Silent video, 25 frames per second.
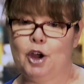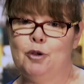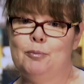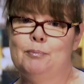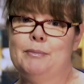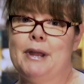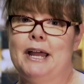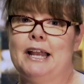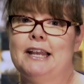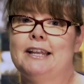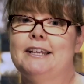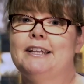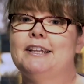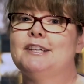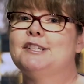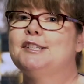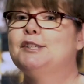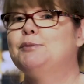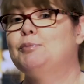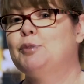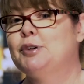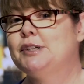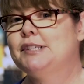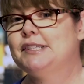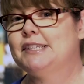O'Malley
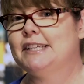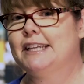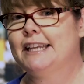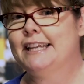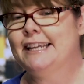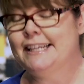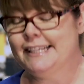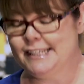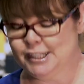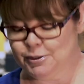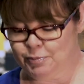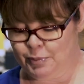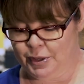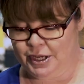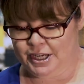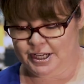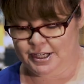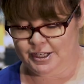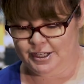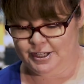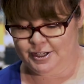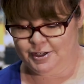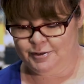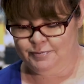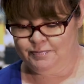expressing his
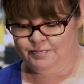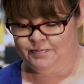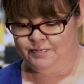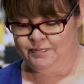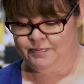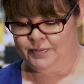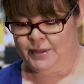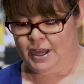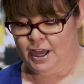opinion